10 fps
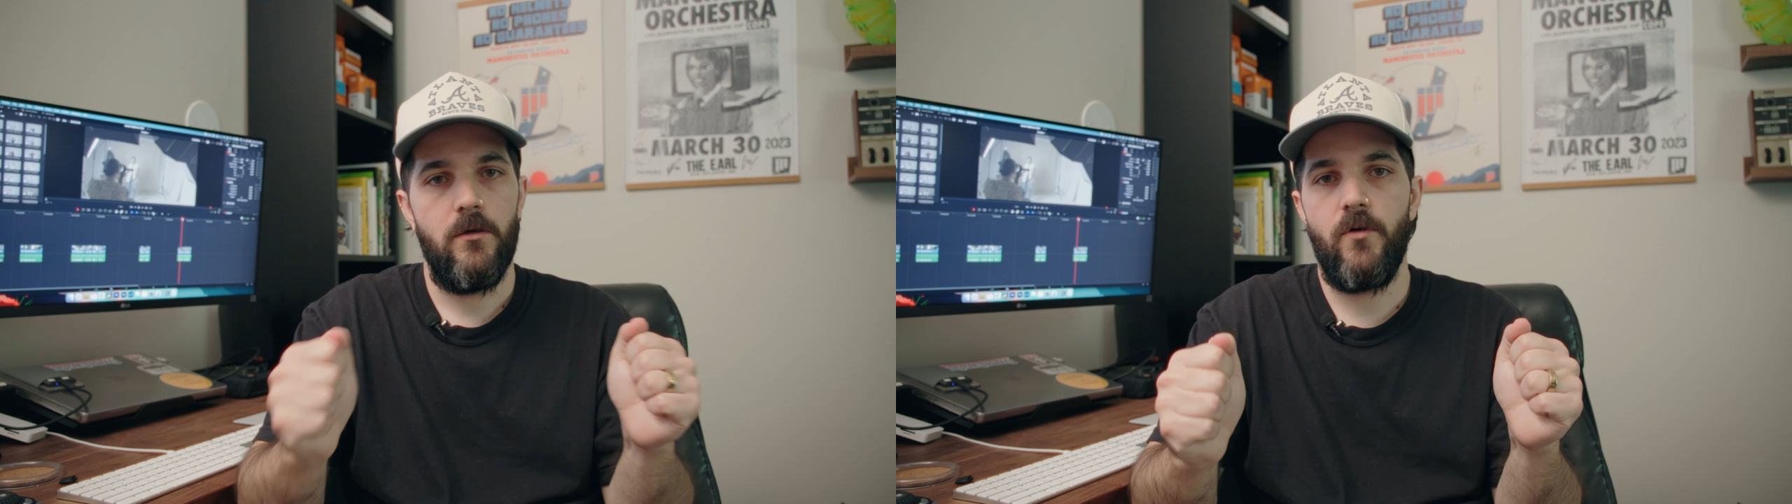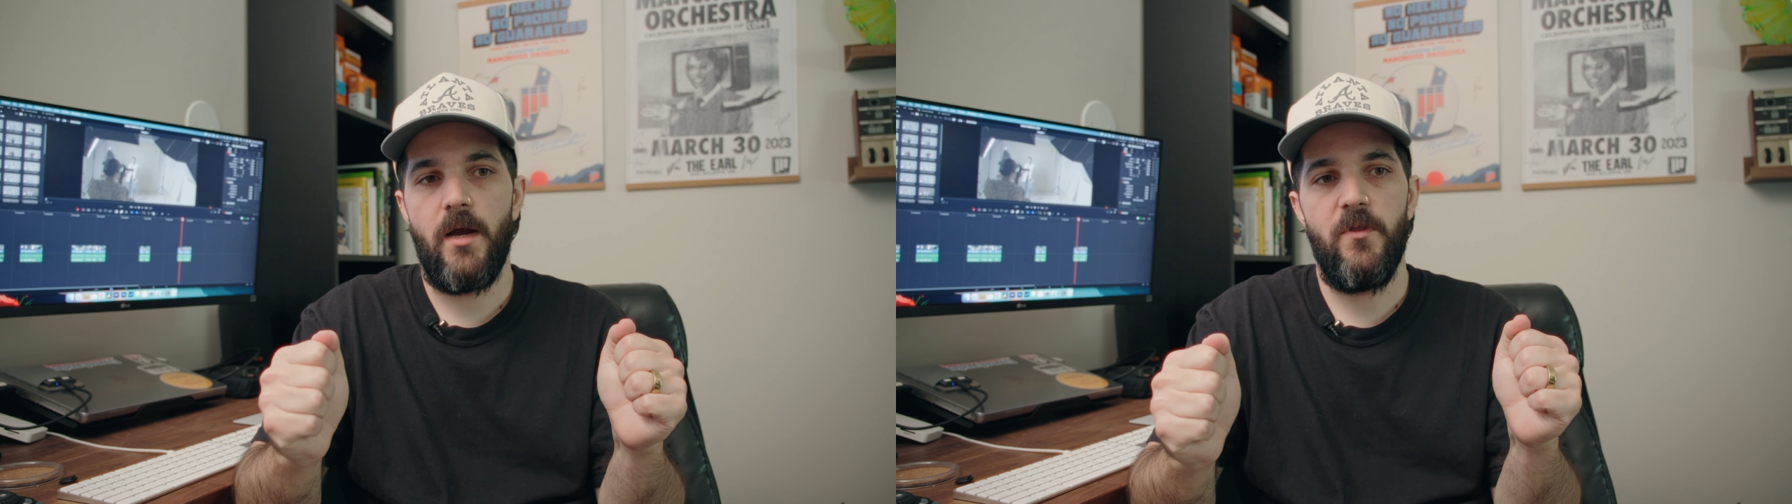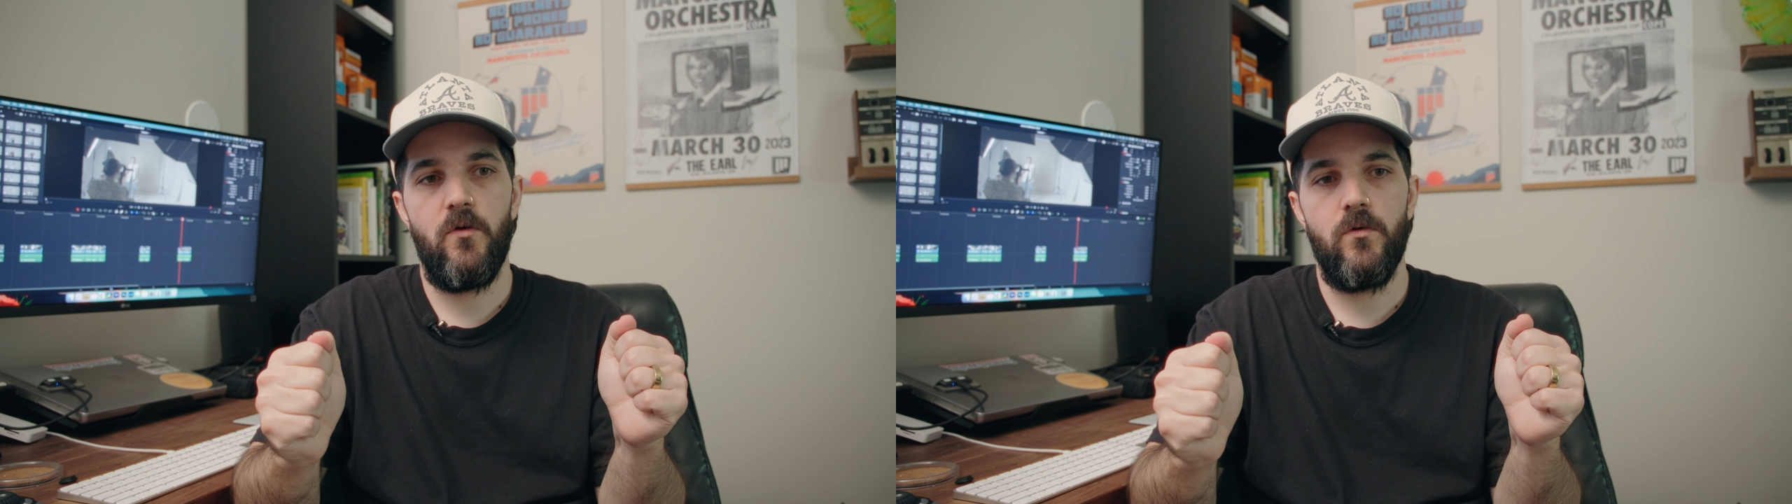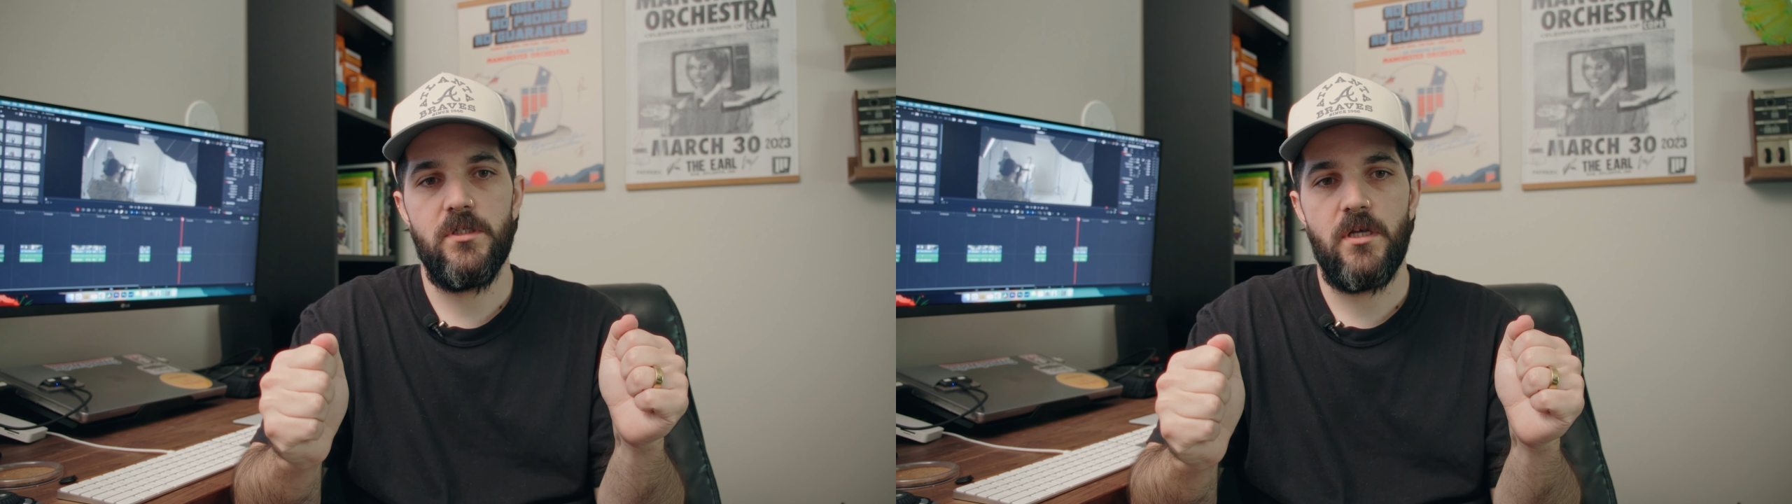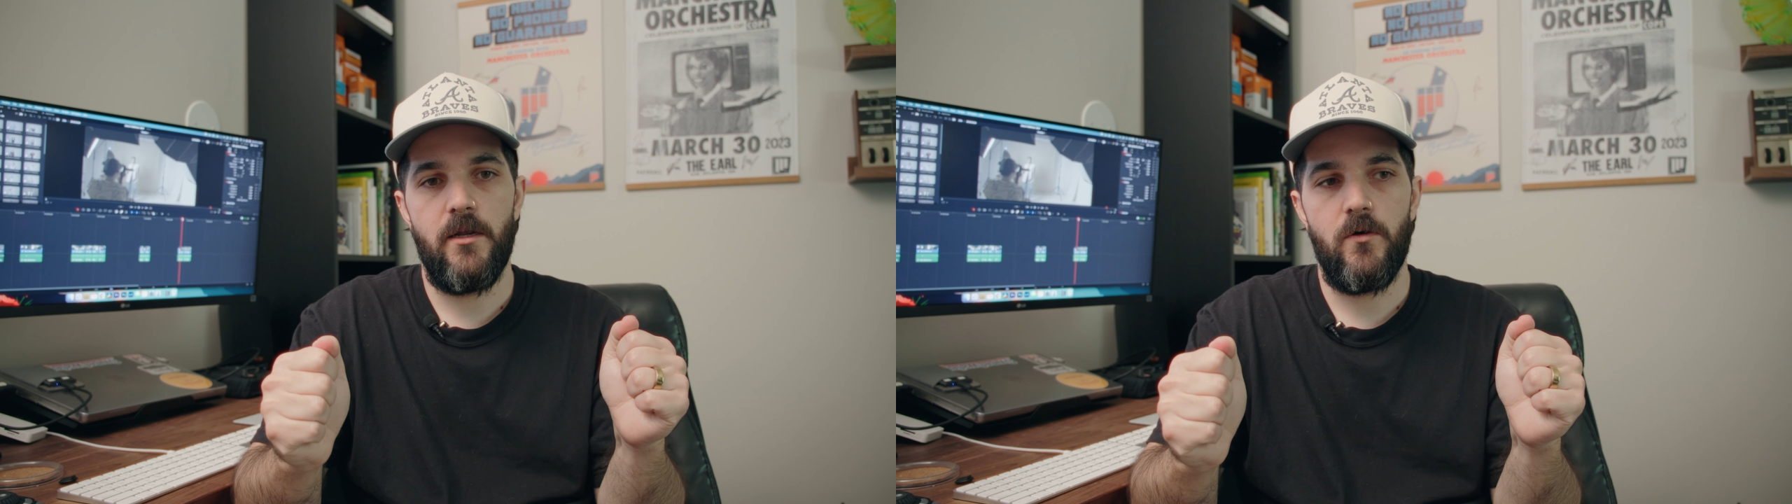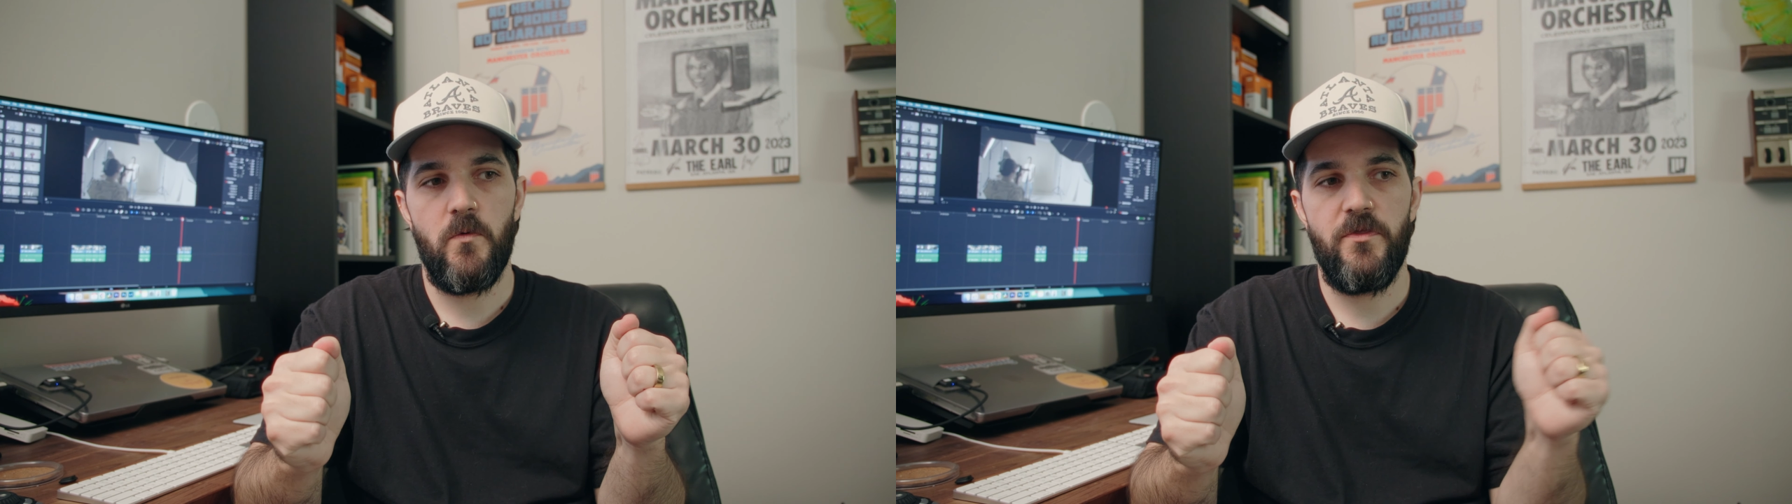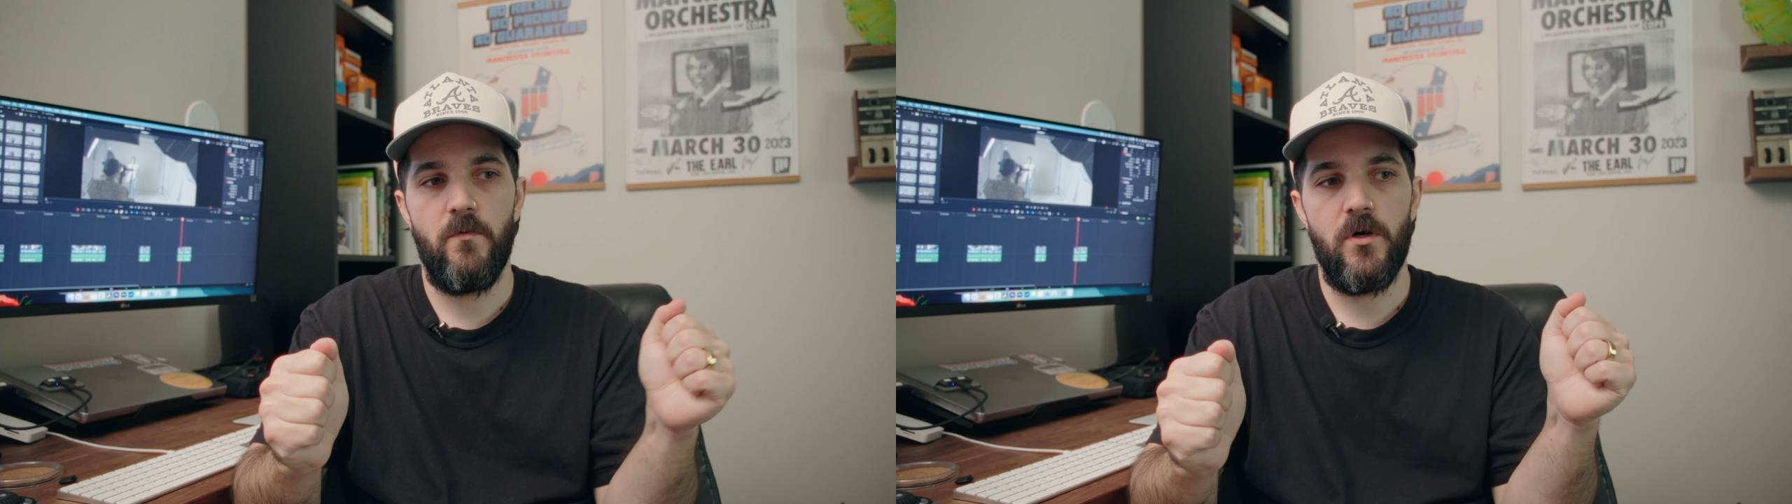grab the horizontal with the